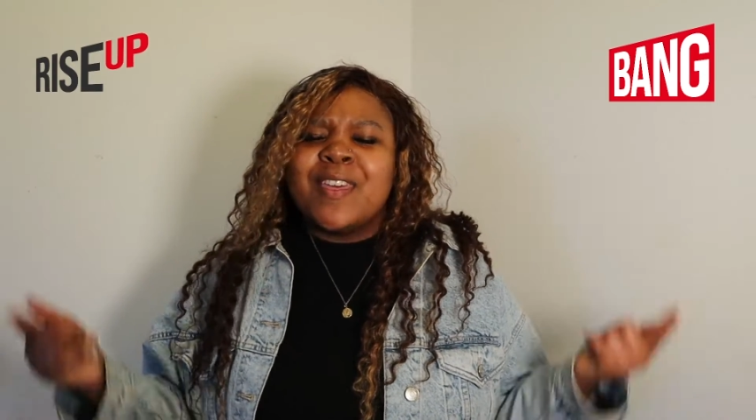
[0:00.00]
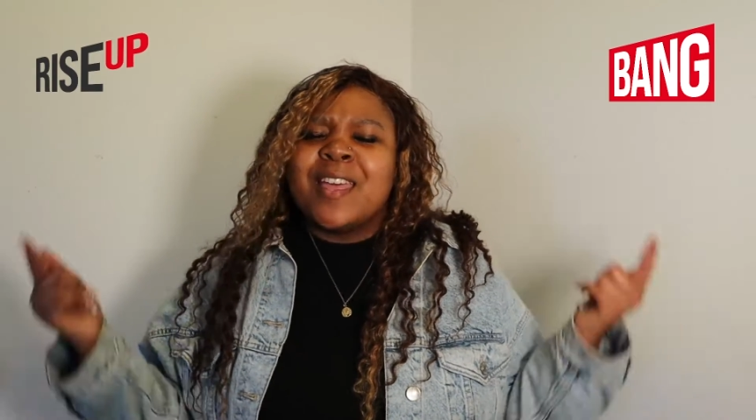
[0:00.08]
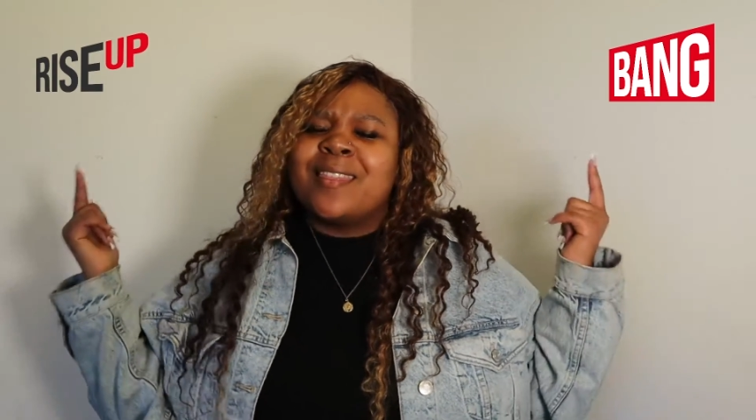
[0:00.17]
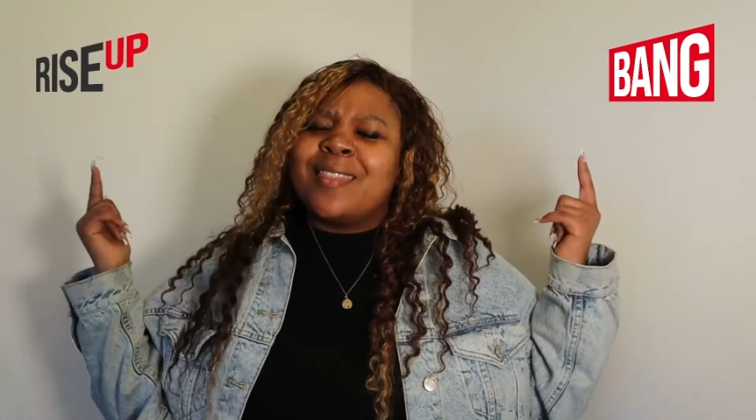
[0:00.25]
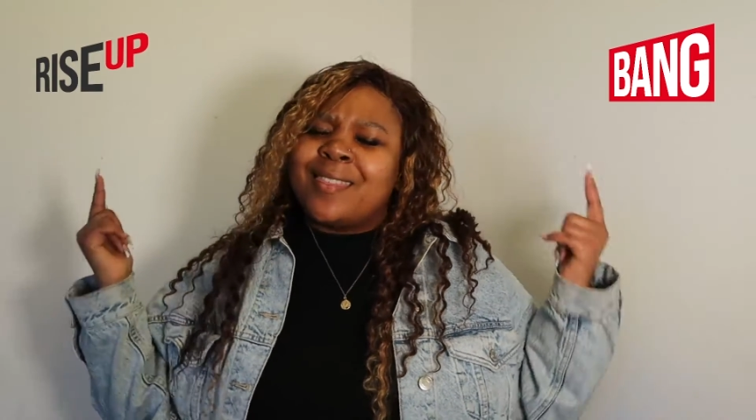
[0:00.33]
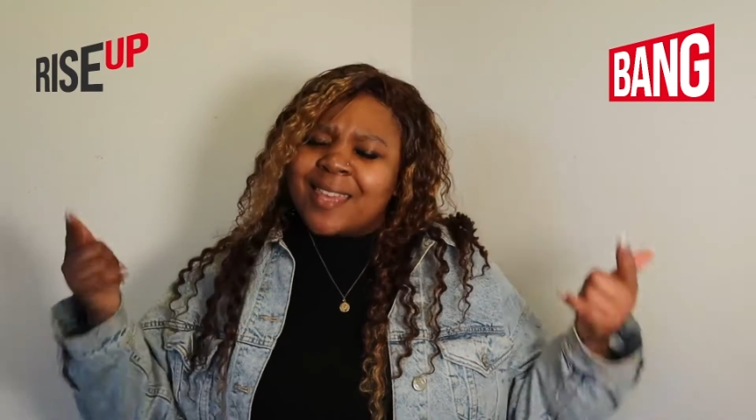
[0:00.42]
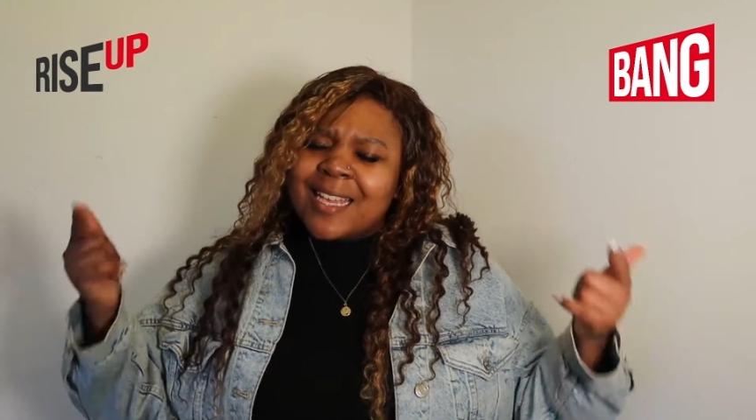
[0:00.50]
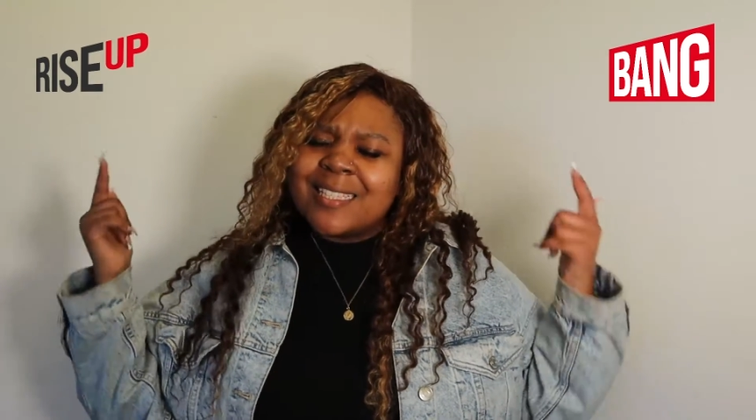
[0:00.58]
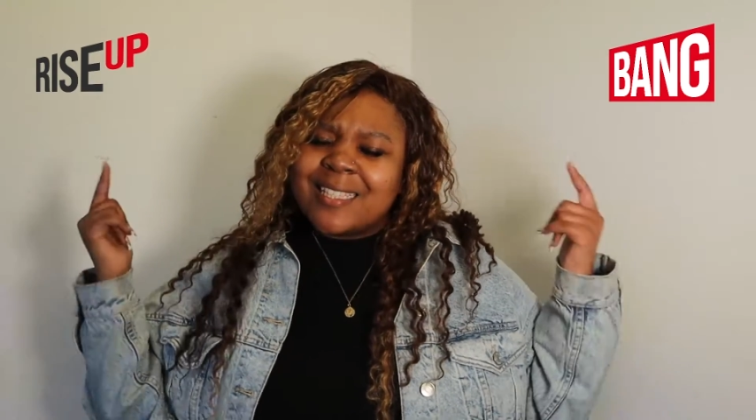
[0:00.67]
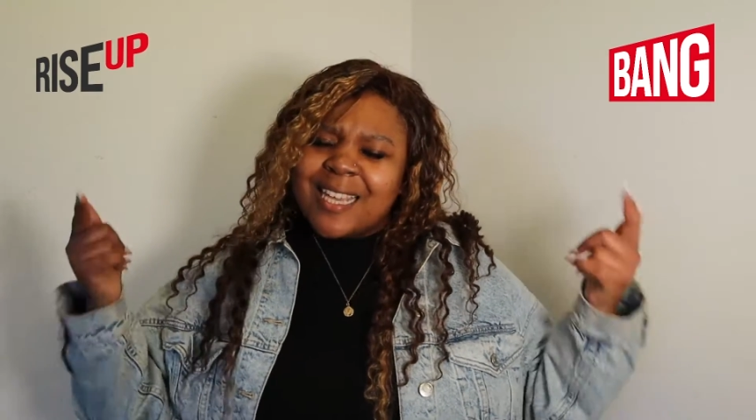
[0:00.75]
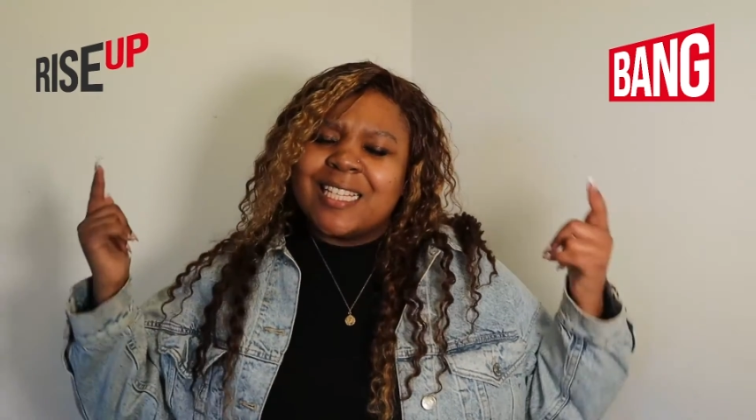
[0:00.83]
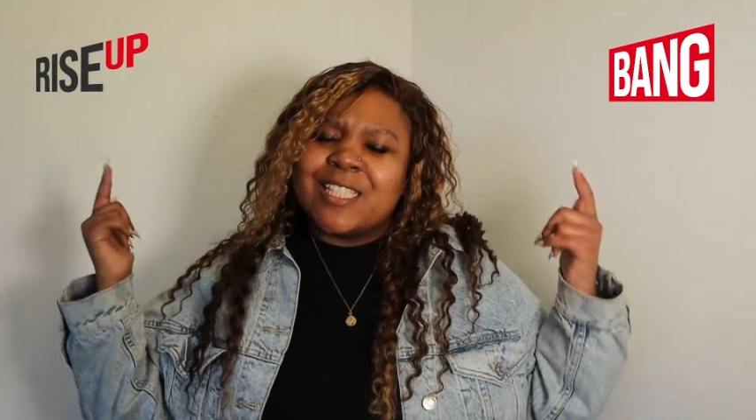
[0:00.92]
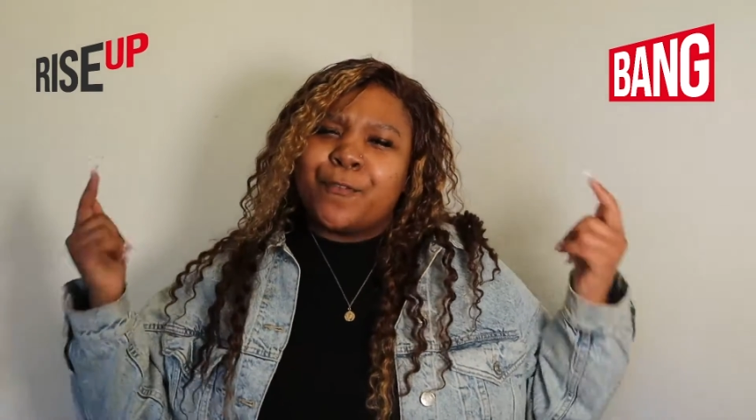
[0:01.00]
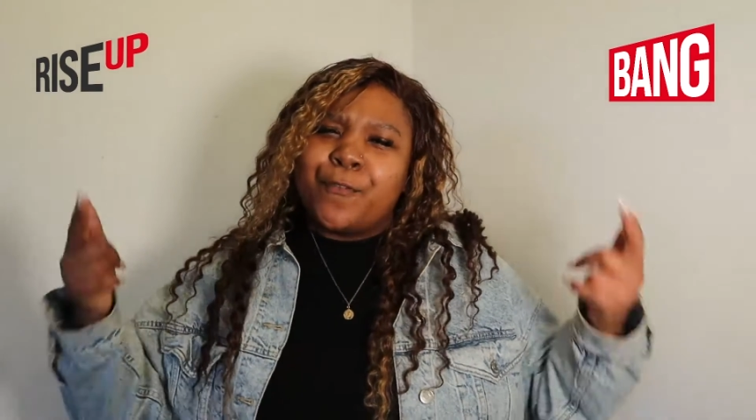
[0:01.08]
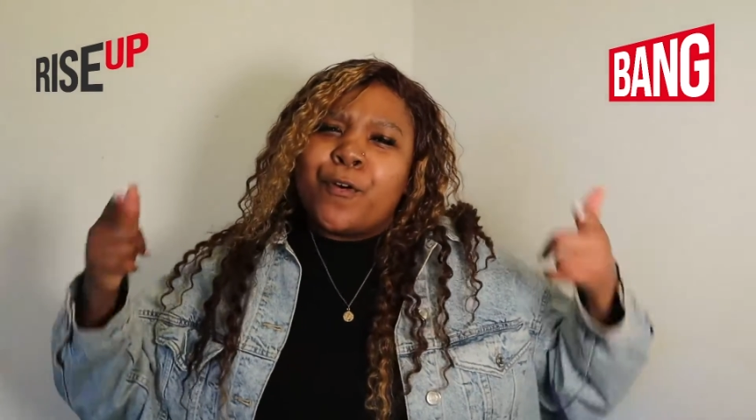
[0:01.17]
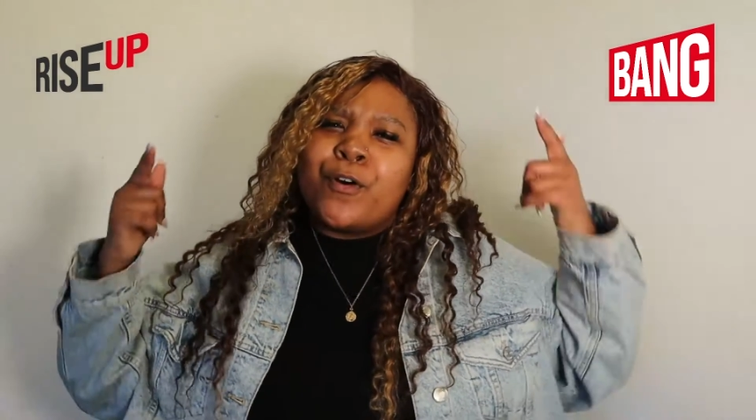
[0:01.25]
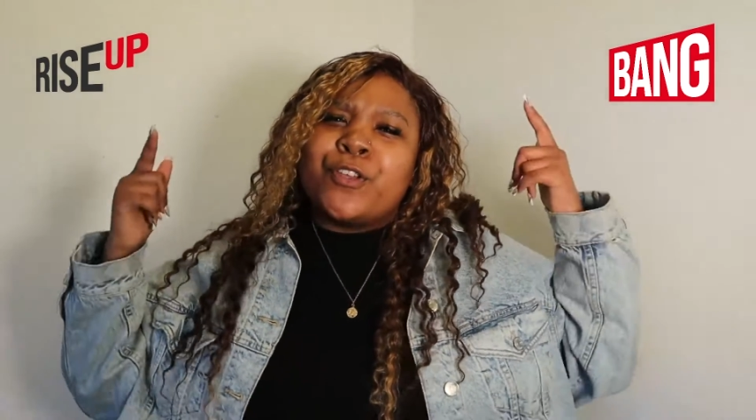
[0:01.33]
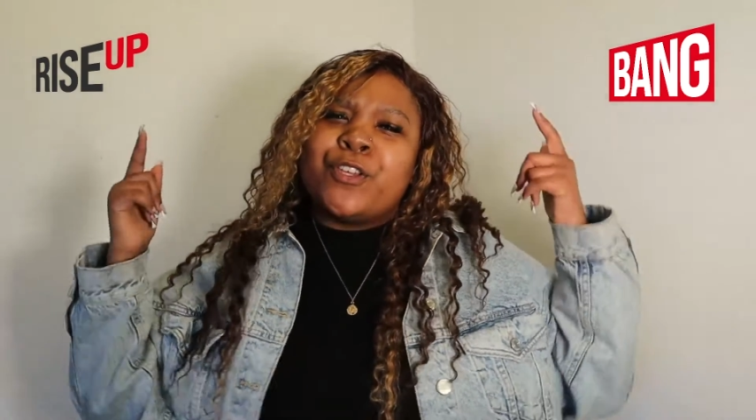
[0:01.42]
Then this is
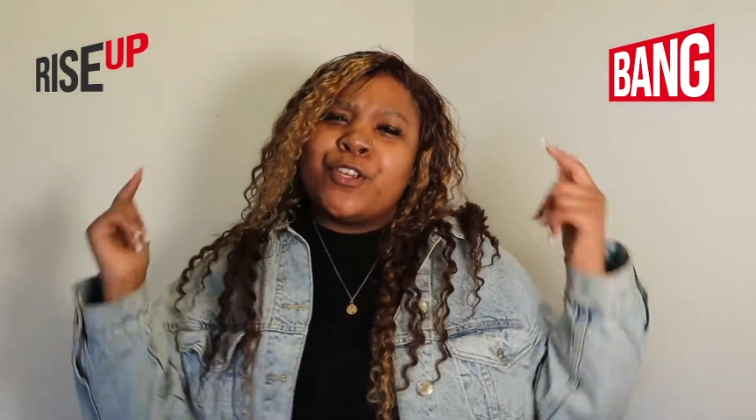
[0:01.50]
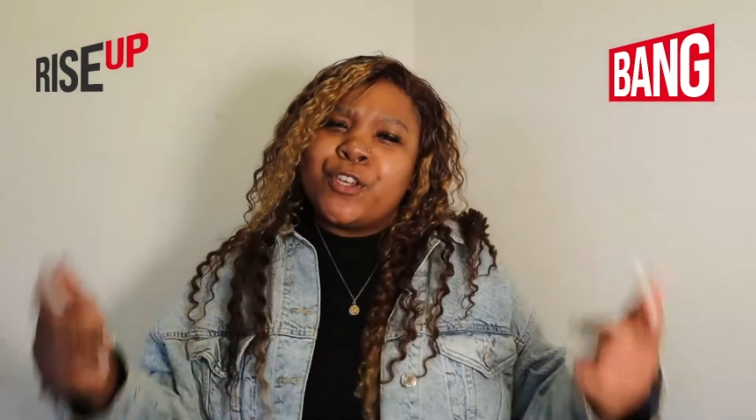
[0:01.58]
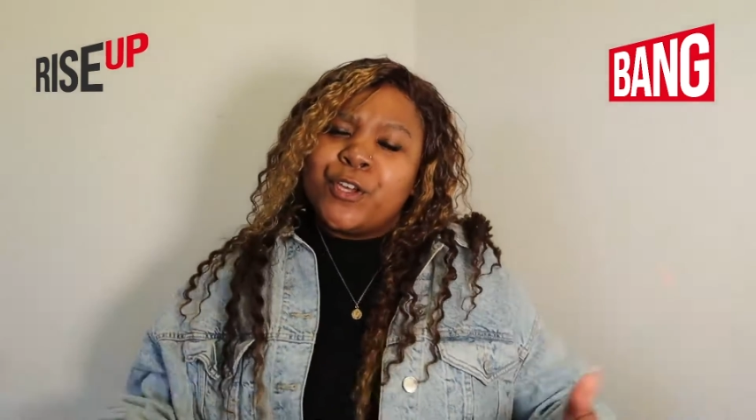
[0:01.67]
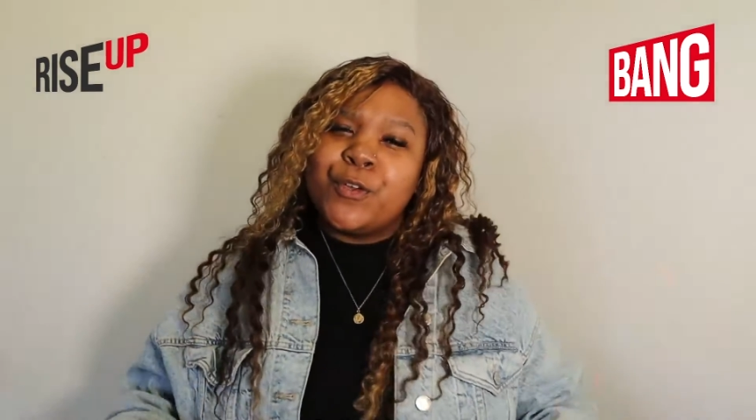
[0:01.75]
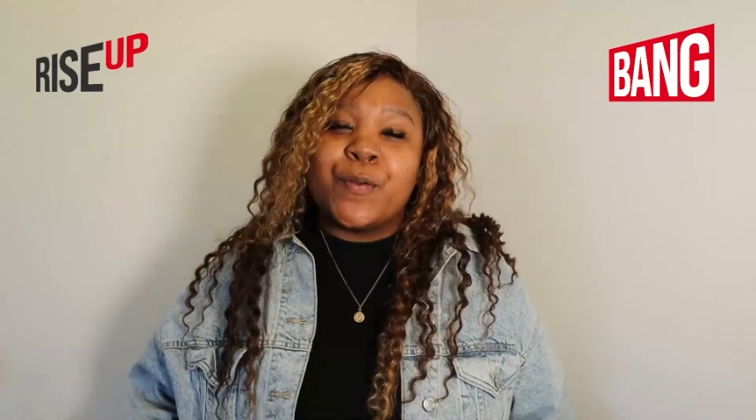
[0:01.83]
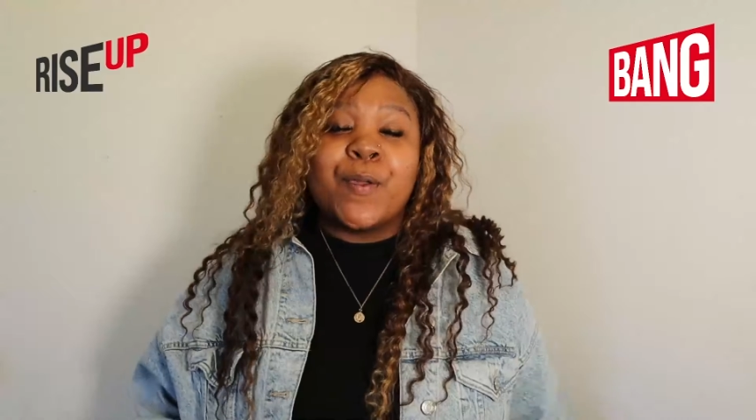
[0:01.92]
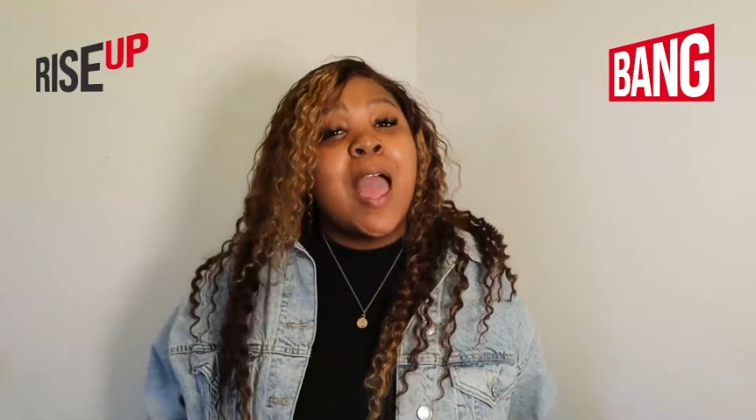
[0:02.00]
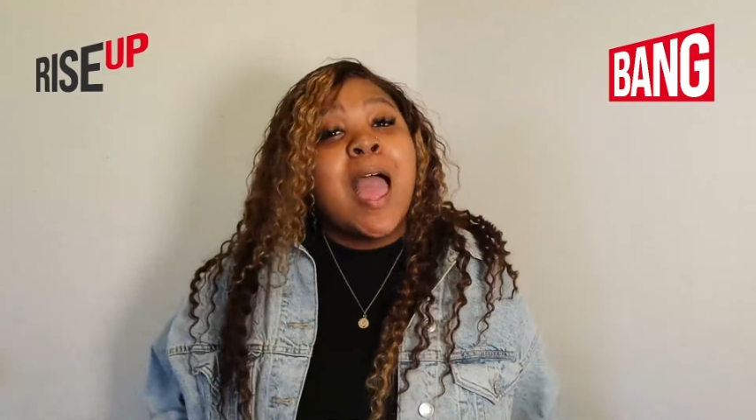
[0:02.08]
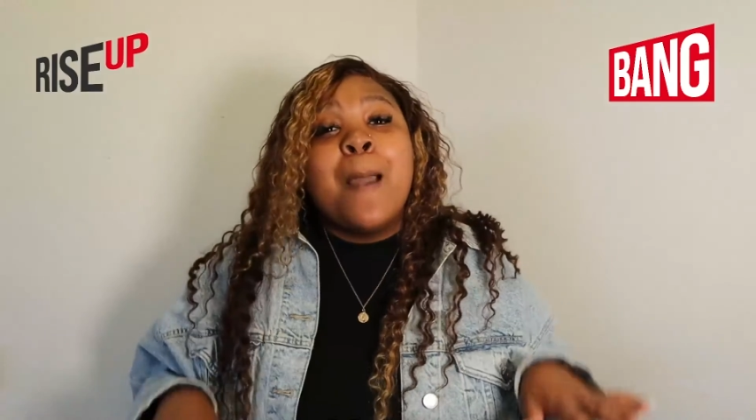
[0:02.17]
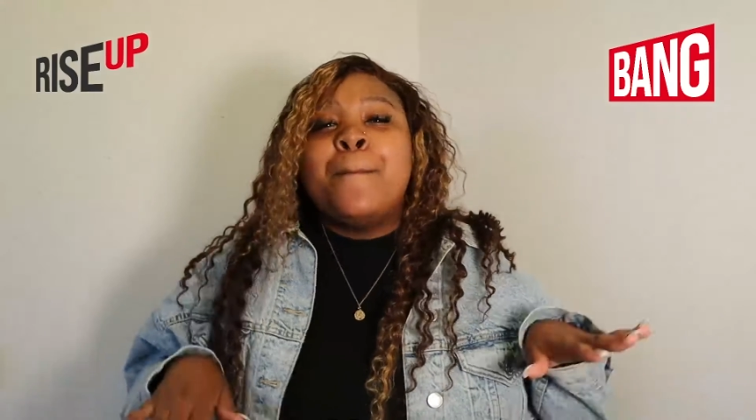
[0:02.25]
for you.